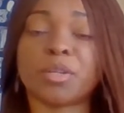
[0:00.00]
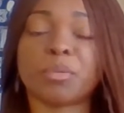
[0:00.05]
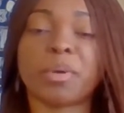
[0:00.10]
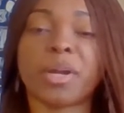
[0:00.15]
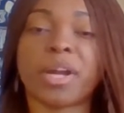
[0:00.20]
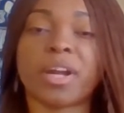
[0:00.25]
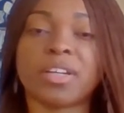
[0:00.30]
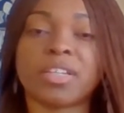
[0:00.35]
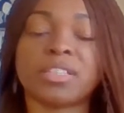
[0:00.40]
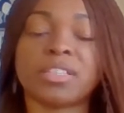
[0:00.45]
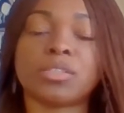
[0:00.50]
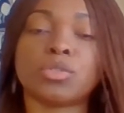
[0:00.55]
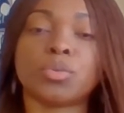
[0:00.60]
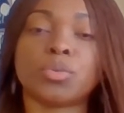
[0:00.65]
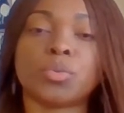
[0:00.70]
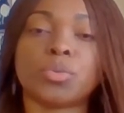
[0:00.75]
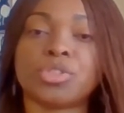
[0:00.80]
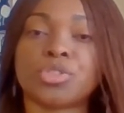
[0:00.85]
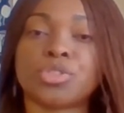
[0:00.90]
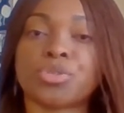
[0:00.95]
of parents
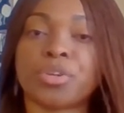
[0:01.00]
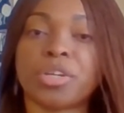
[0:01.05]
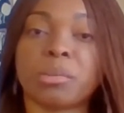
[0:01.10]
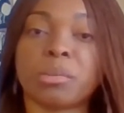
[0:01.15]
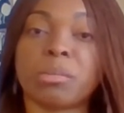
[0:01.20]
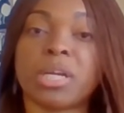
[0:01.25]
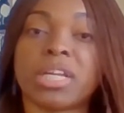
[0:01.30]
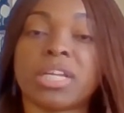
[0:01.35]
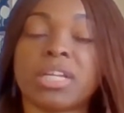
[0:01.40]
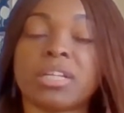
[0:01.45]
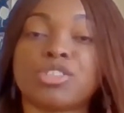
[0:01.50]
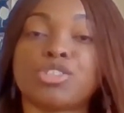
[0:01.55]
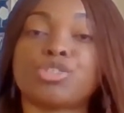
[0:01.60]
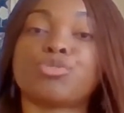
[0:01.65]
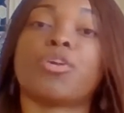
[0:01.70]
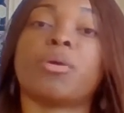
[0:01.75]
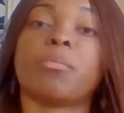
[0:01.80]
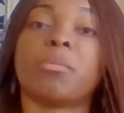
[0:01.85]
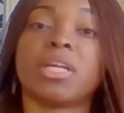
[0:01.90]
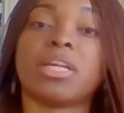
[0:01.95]
who scream at
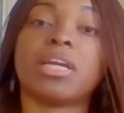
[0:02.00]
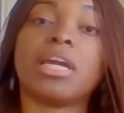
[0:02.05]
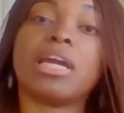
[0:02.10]
screaming